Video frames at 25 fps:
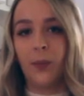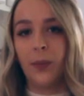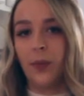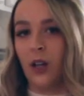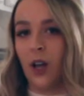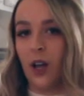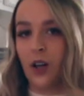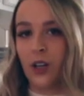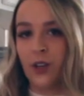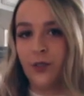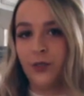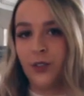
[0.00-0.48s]
a
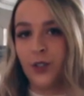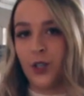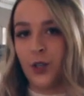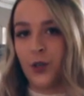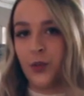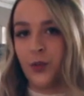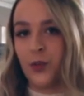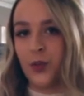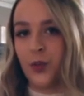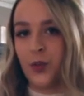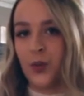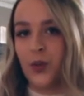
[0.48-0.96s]
block of
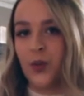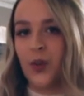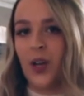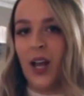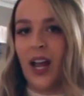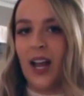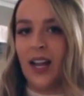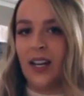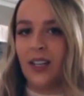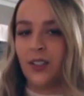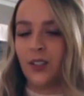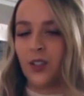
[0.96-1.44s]
tofu,
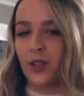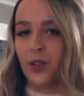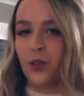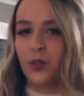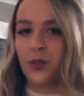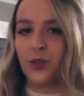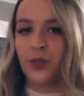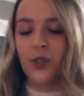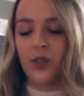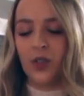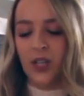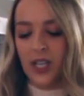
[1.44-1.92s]
and
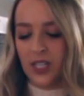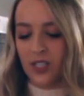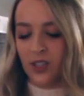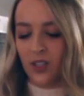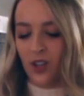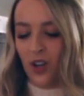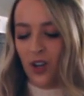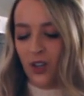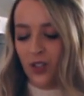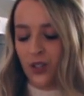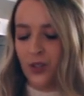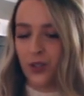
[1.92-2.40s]
tofu is
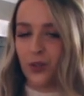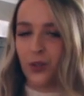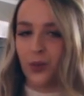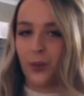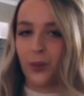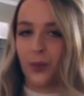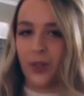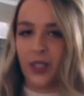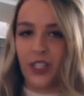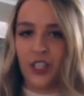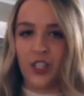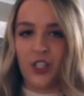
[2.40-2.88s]
also
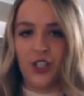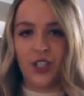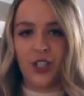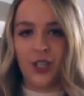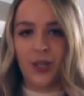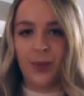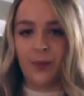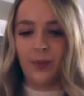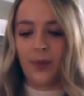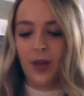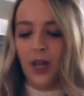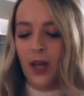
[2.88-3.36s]
really
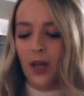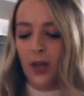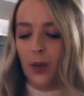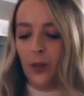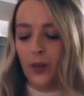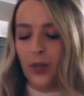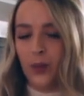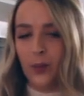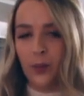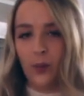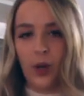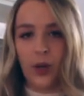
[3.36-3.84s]
cheap.
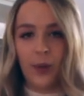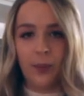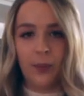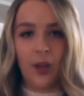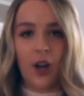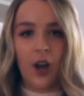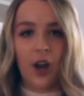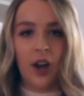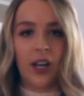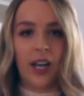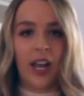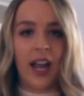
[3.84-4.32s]
With one
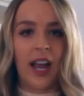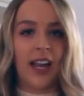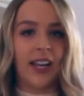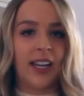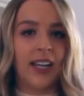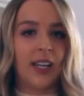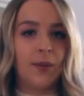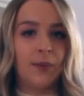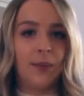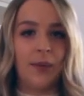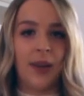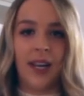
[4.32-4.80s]
block, I
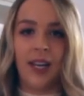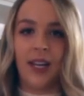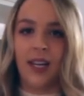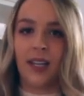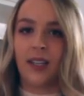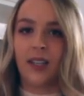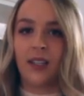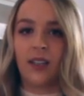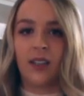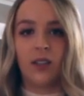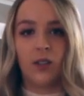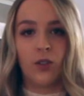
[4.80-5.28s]
can make
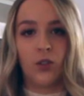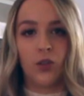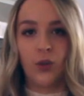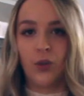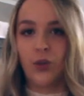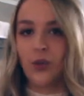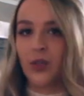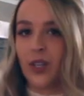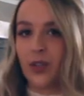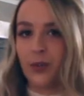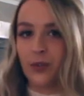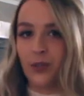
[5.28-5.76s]
two
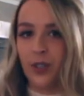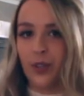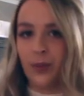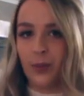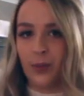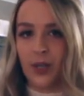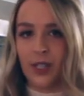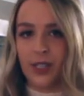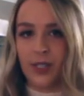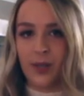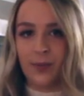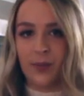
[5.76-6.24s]
different
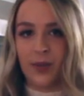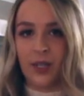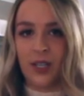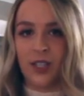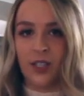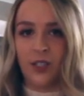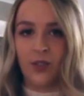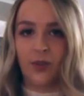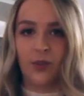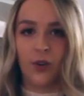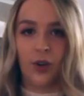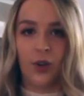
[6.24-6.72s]

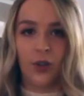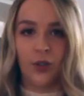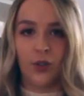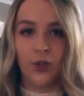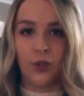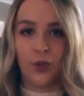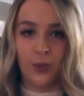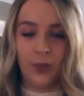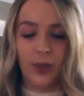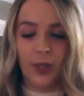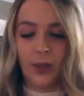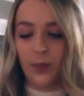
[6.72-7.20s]
recipes for
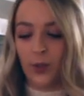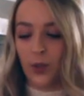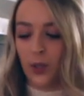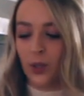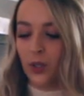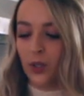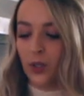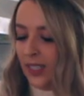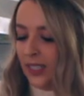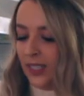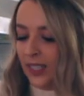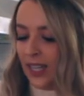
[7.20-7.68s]
two
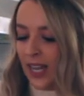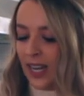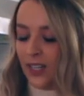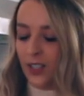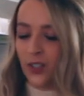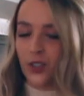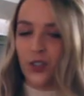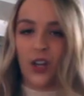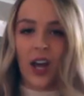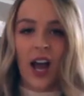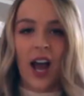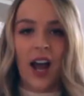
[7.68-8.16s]
people. I like
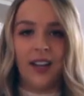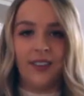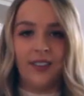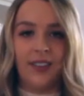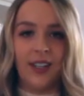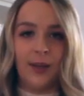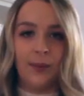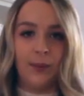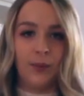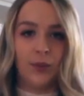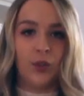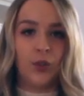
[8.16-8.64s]
to add
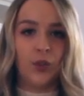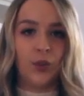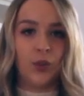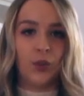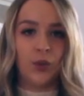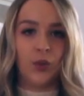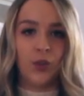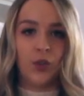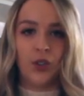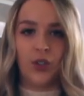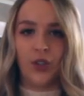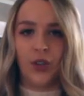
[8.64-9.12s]
them
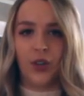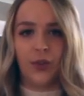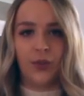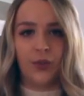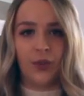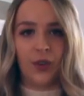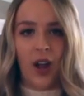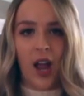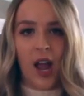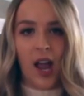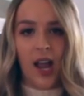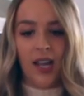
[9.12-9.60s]
to stir
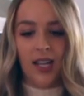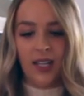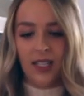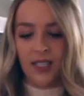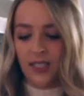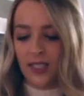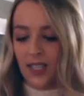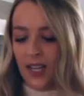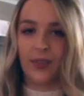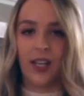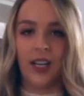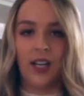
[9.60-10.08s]

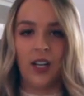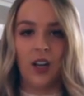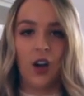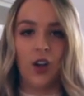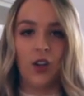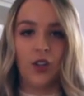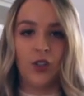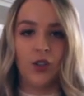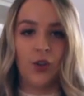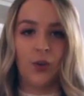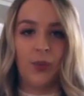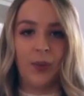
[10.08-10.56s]
fries and
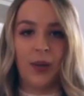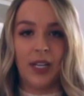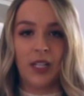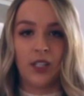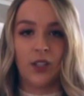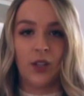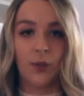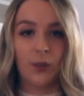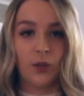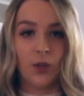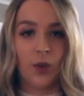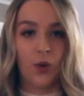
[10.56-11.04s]
also make
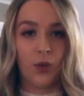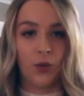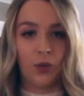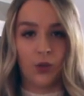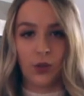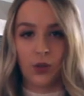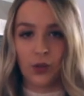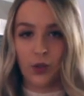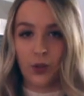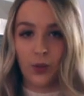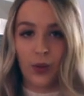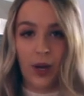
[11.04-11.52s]
some
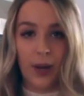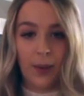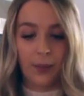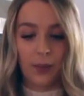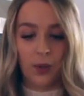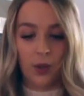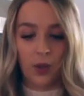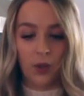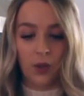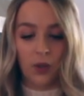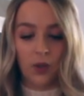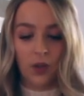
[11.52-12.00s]
tofu
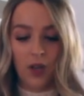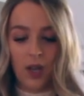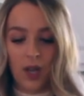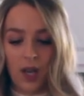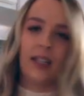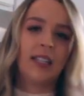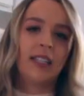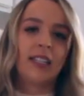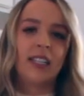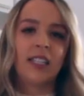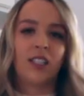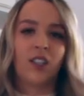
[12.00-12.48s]
scramble.
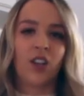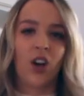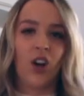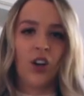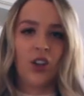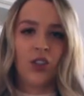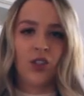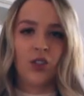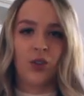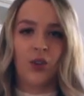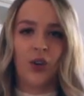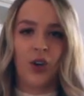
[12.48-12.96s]
This is
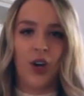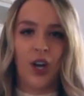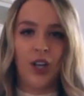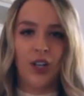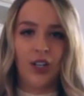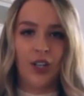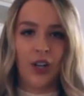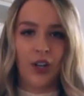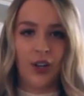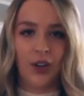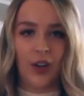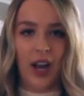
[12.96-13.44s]
also
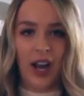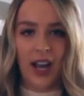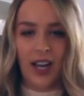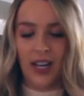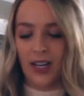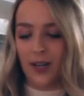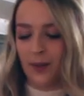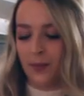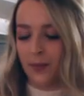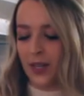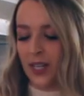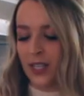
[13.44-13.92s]
another
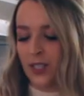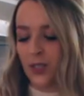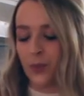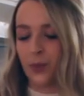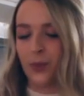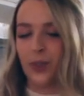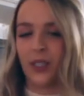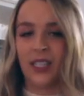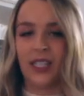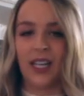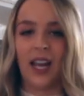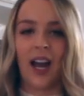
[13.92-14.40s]
item that's
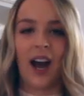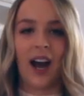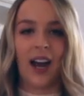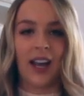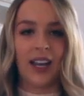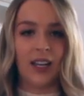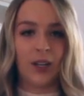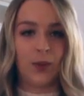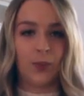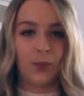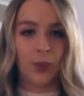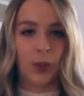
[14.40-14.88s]
really high
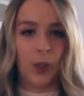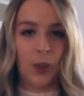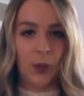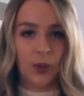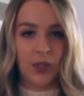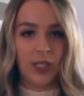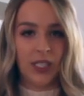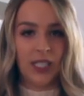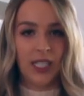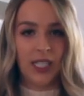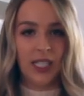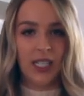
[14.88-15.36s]
in
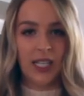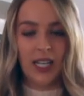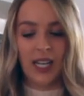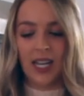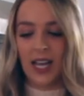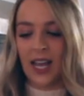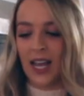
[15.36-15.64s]
protein